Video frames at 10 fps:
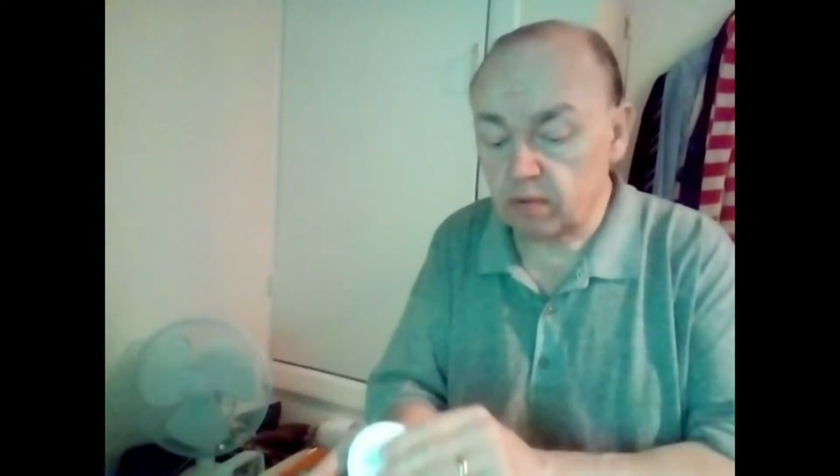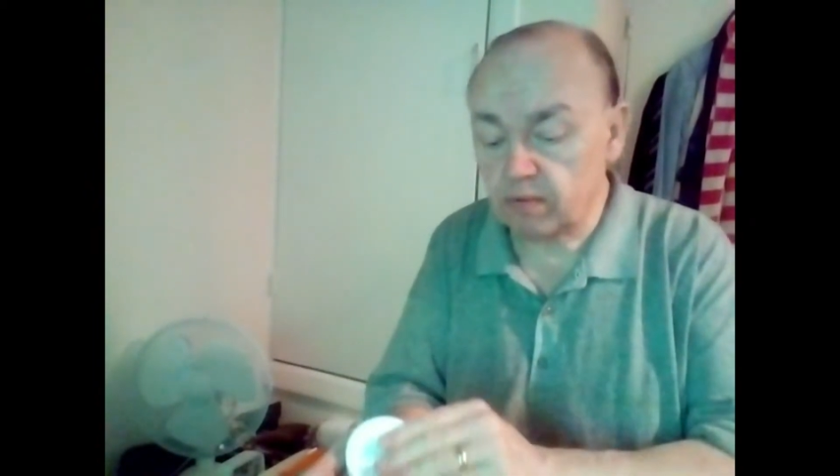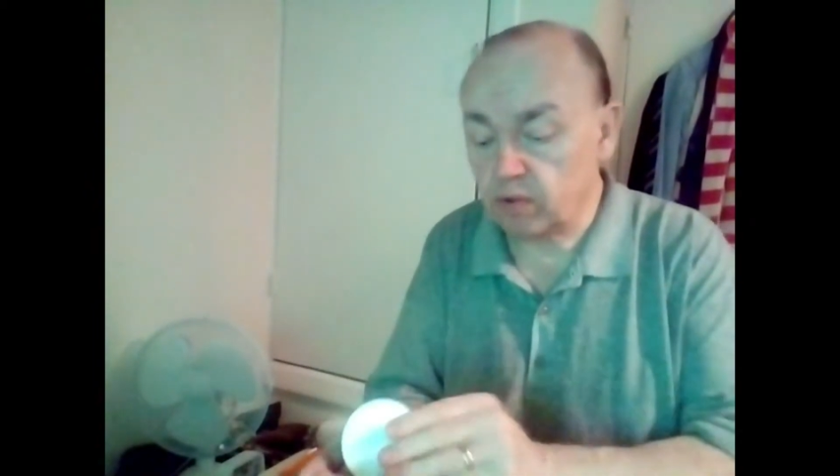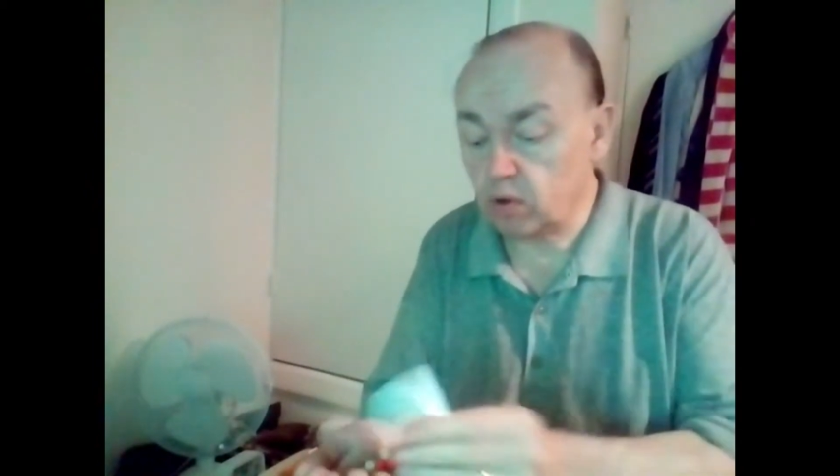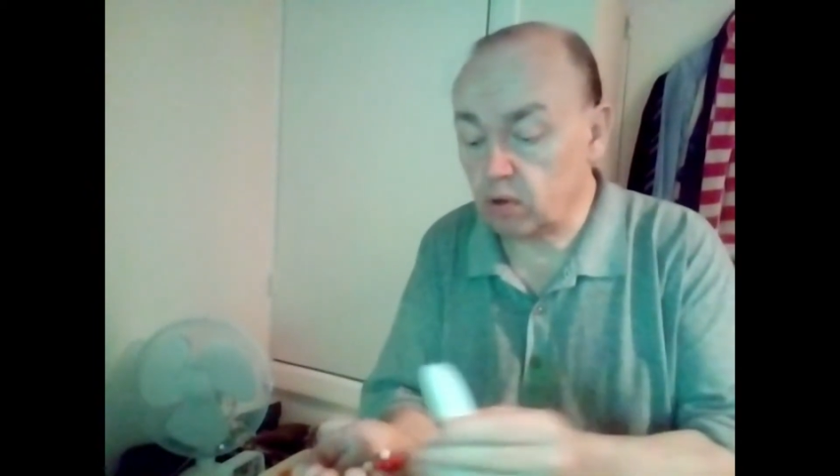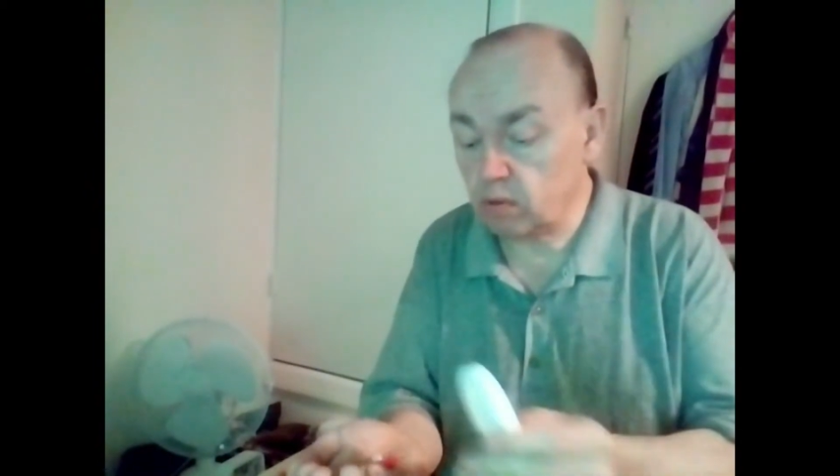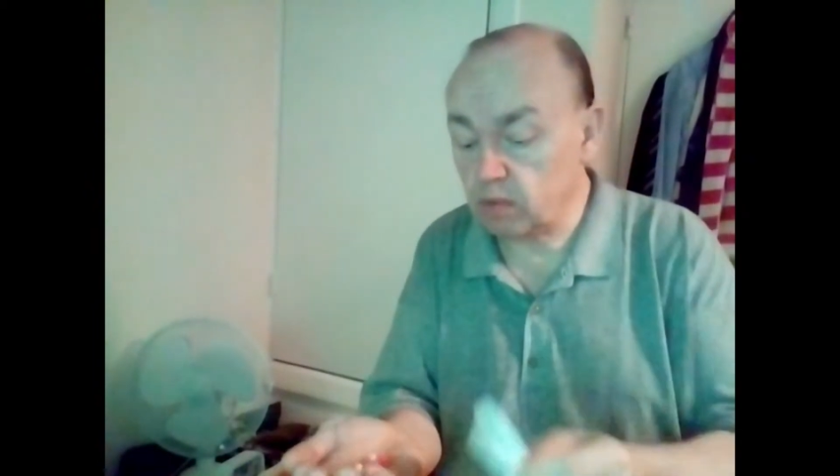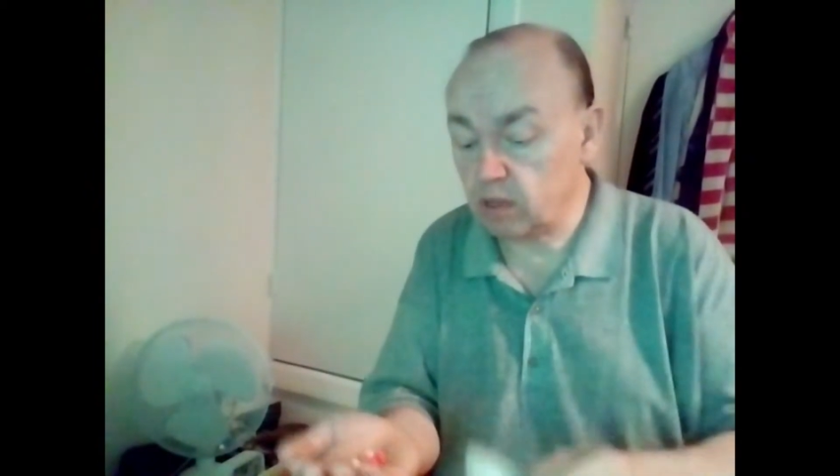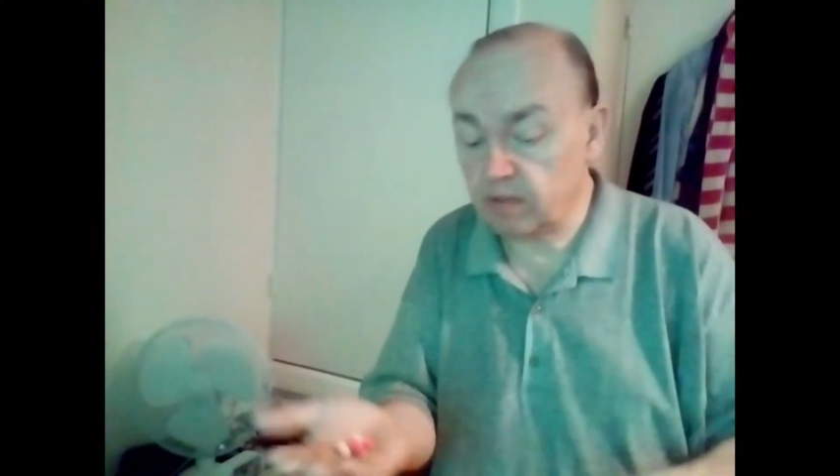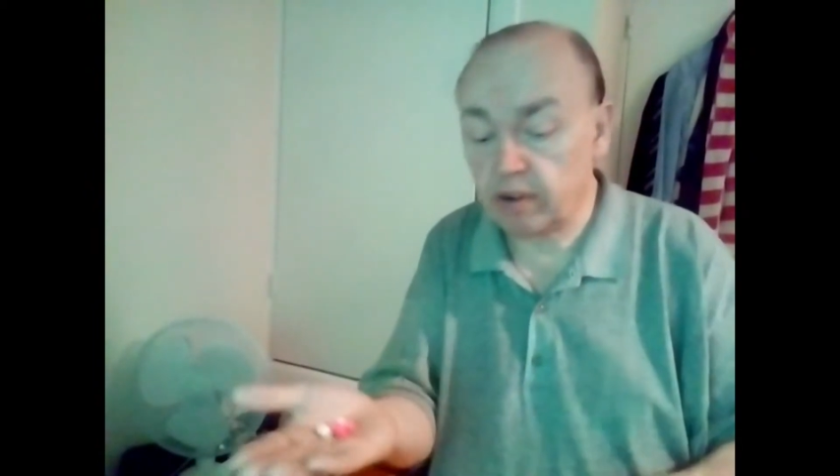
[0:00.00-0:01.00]
for
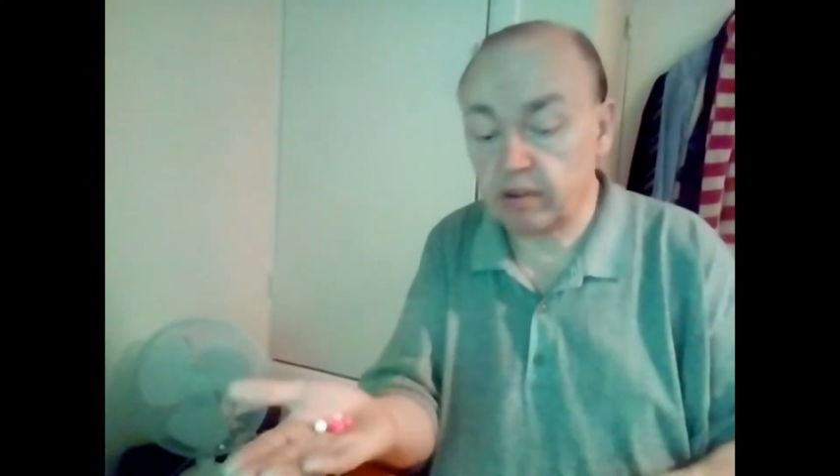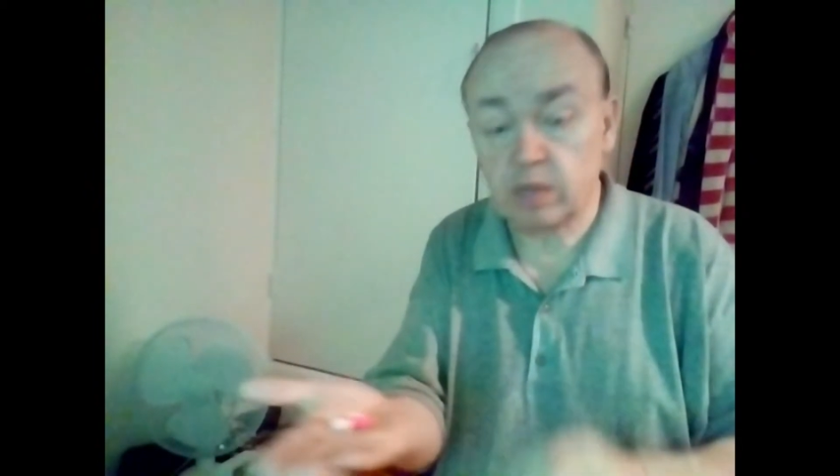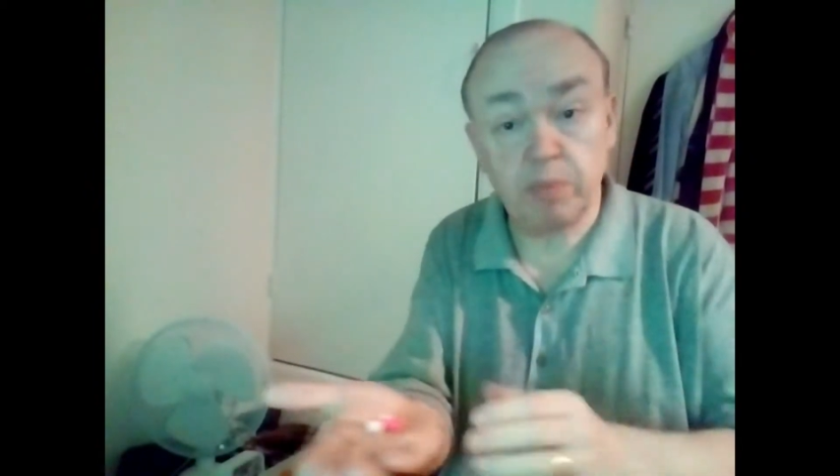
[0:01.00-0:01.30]
your various